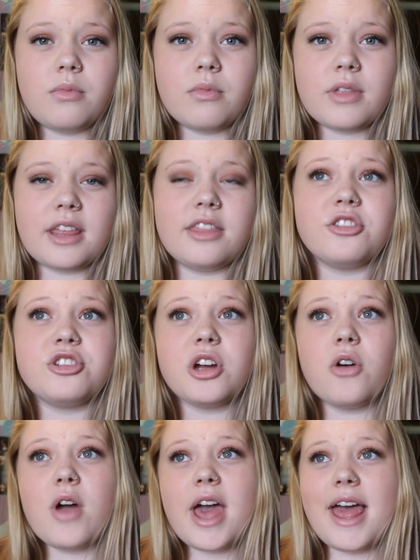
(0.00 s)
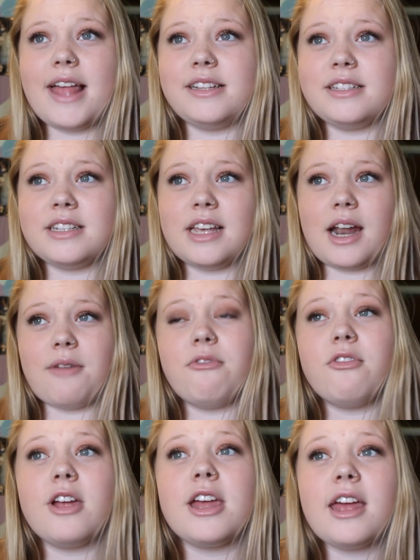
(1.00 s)
Like the show ends and I'm
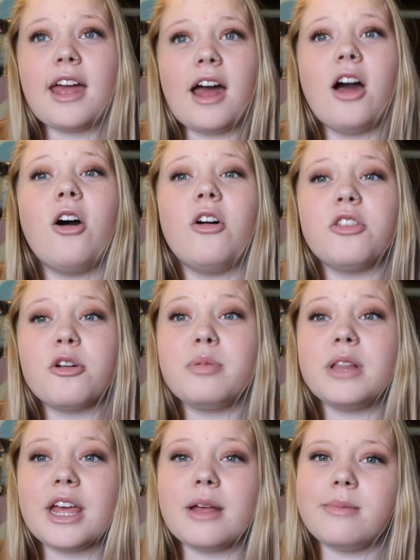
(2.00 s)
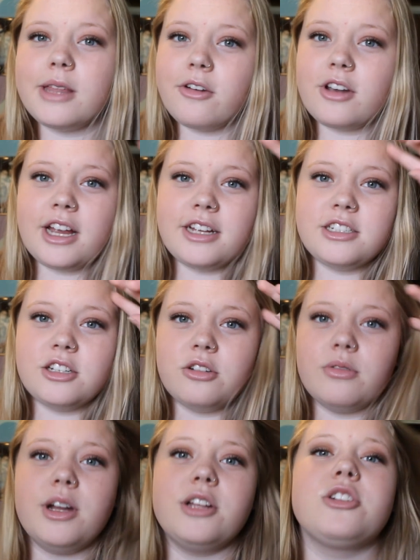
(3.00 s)
freaking out. They're playing
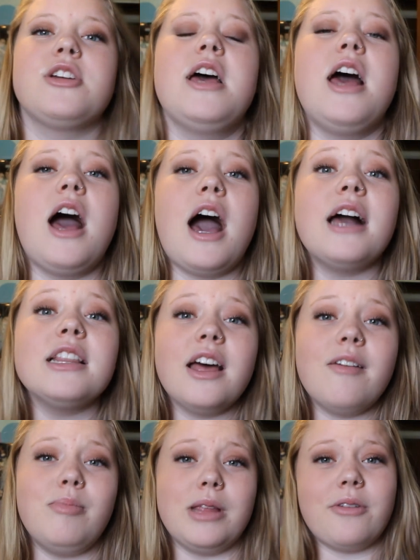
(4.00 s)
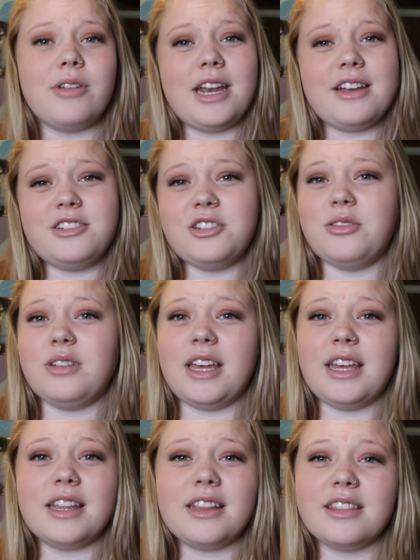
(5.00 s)
Blink-182, which I love Blink-182.
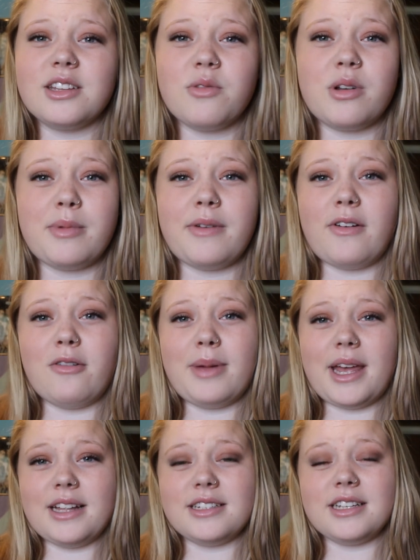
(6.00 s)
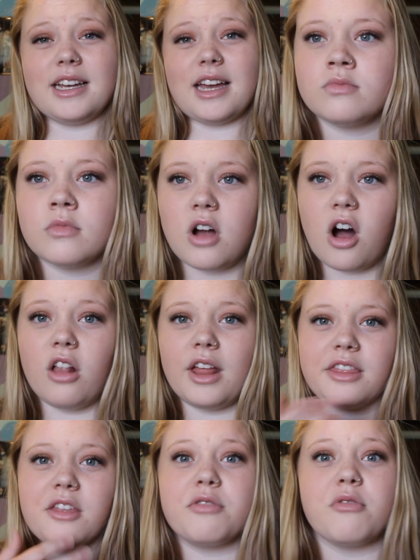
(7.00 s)
Like they're one of my favorite bands. Like all
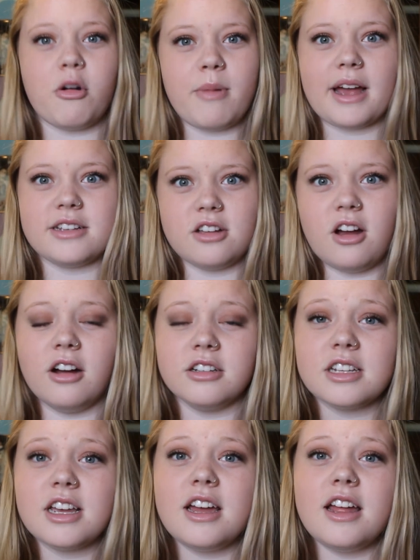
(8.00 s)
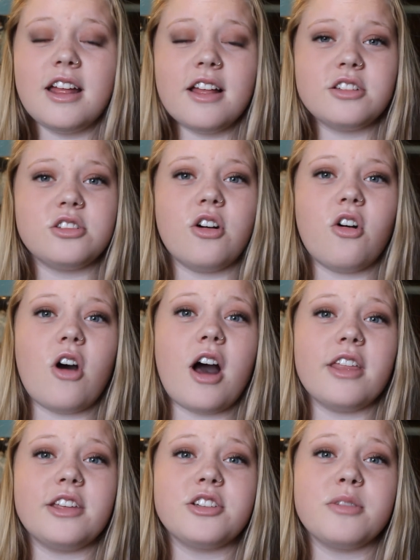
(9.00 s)
like the throwback songs. So
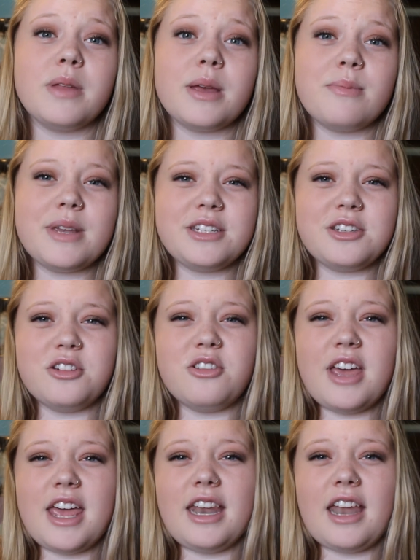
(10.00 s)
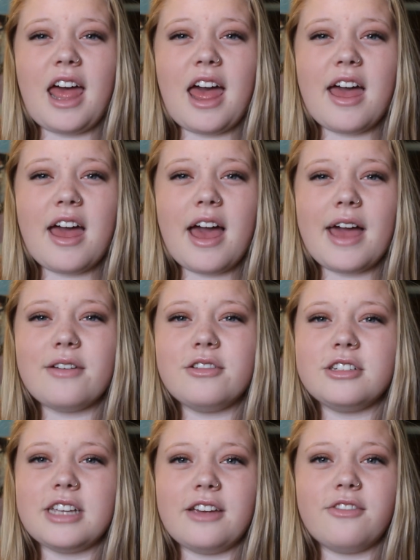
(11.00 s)
they started playing Miss You, and I
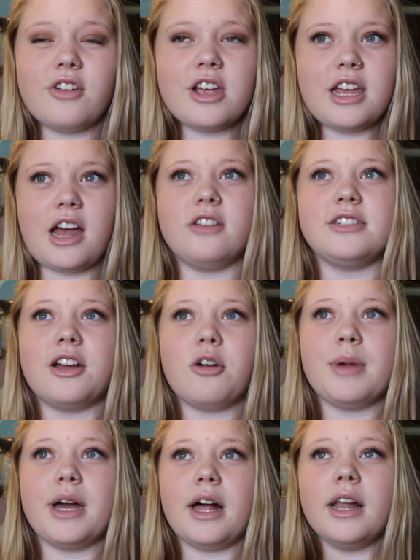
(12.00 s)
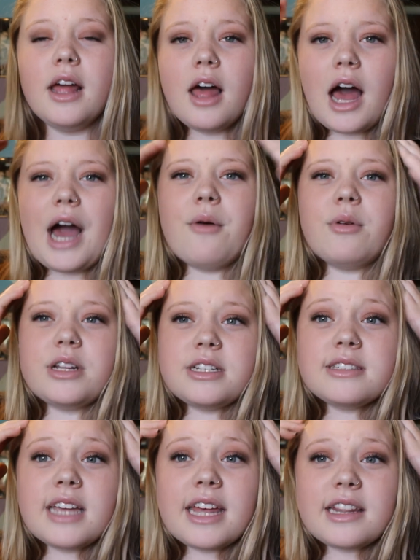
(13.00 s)
was like freaking out. I was like, oh my god, I want to
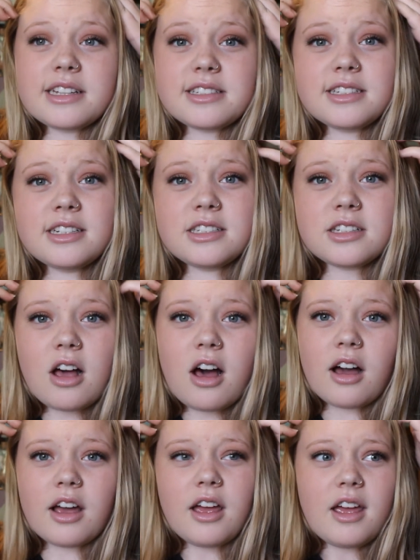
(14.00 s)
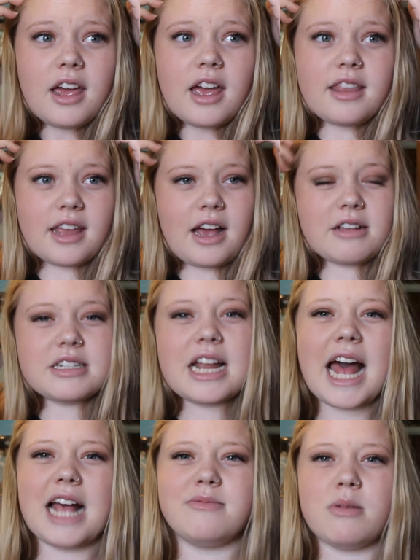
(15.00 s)
stay and listen to this song. And like I was gonna
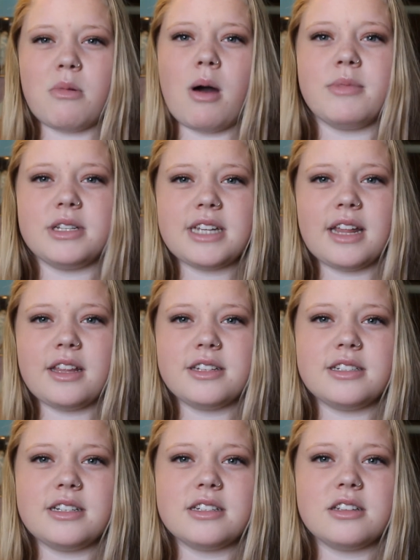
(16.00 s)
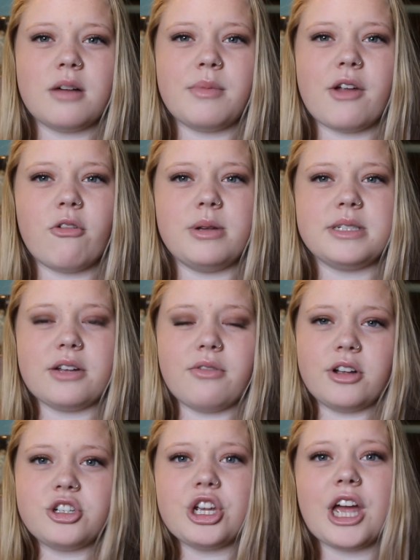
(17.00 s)
ask my mom to stay and listen to this song, but everybody's like
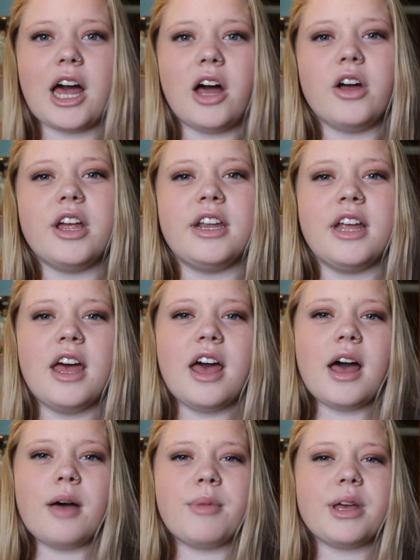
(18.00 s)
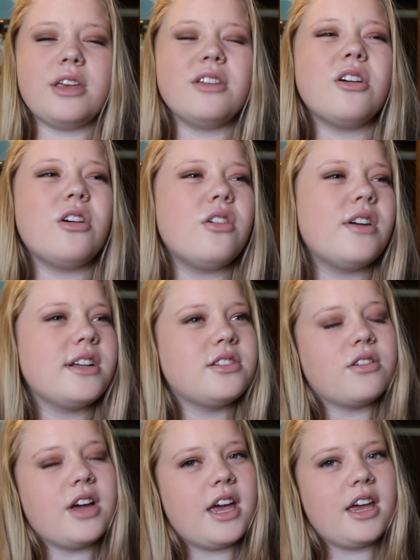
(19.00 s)
rushing out, and I'm like, you know, it's
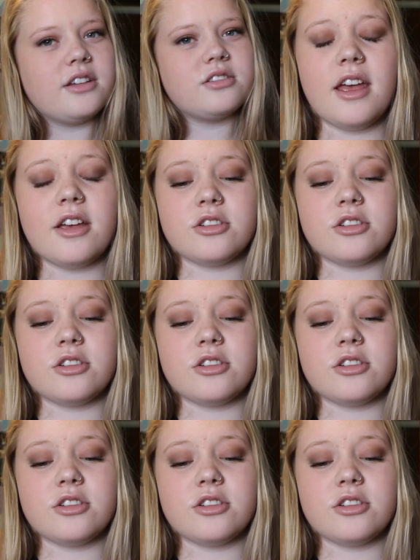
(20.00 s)
okay.